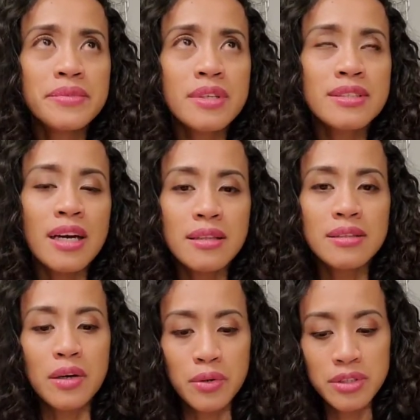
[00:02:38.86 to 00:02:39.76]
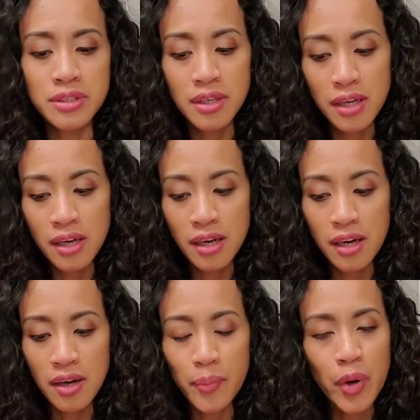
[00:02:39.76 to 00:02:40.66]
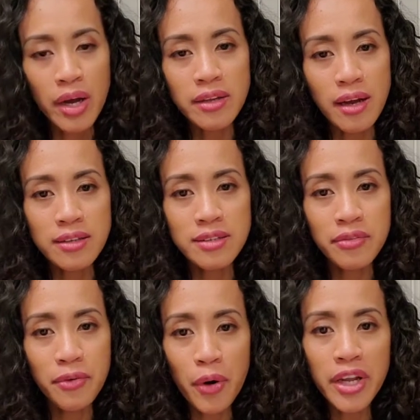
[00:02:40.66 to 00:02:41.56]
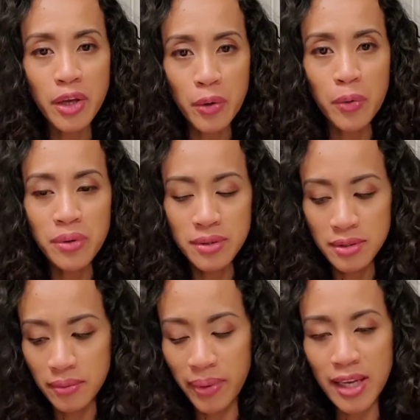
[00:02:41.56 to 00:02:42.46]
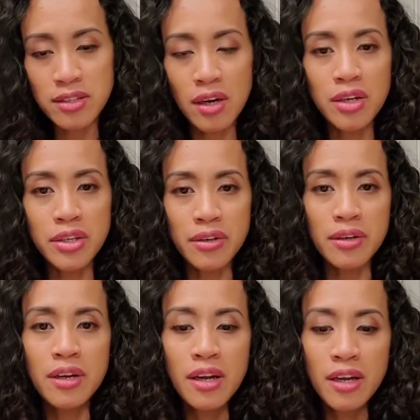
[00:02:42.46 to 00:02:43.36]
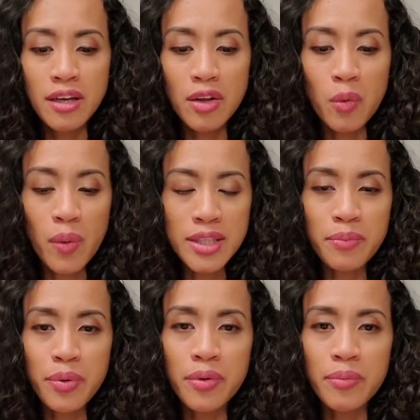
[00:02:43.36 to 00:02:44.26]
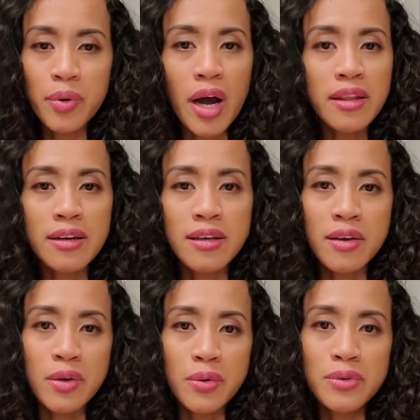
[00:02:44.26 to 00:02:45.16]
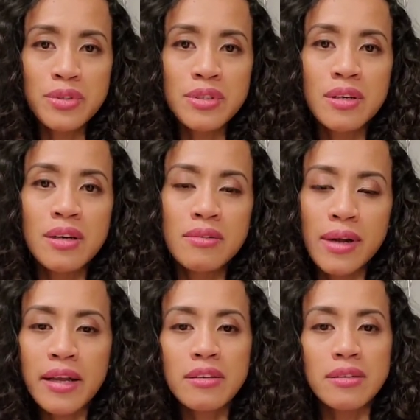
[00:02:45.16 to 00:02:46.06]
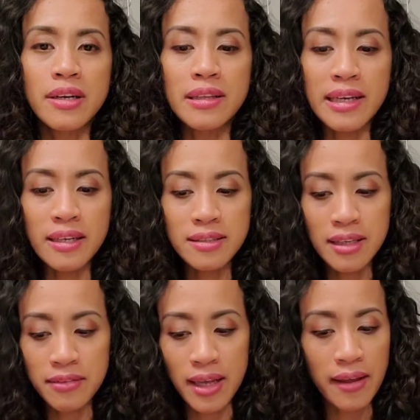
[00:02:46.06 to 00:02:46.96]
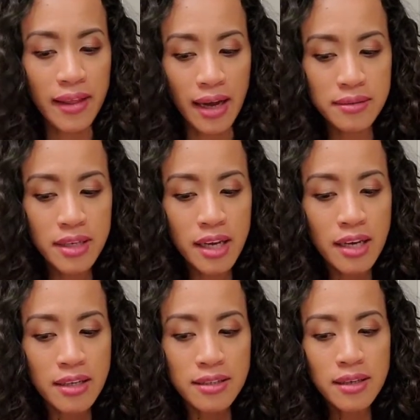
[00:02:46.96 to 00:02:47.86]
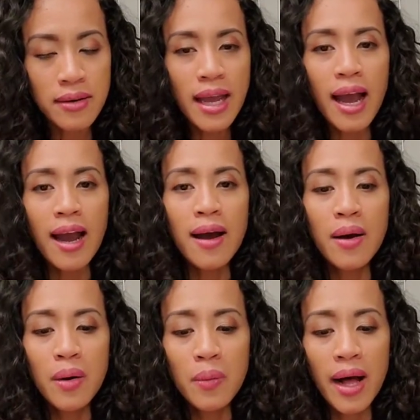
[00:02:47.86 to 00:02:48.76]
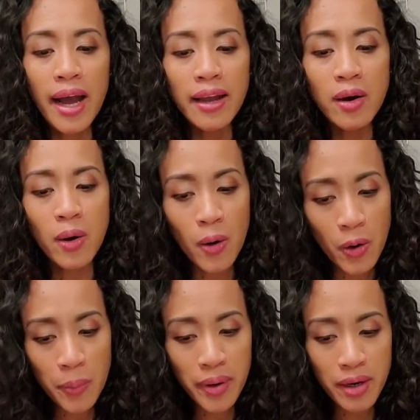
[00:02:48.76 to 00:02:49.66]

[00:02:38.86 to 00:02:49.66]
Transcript: set those products for you based on your, you know, what product you use regularly, stuff like that. So yeah, well, I hope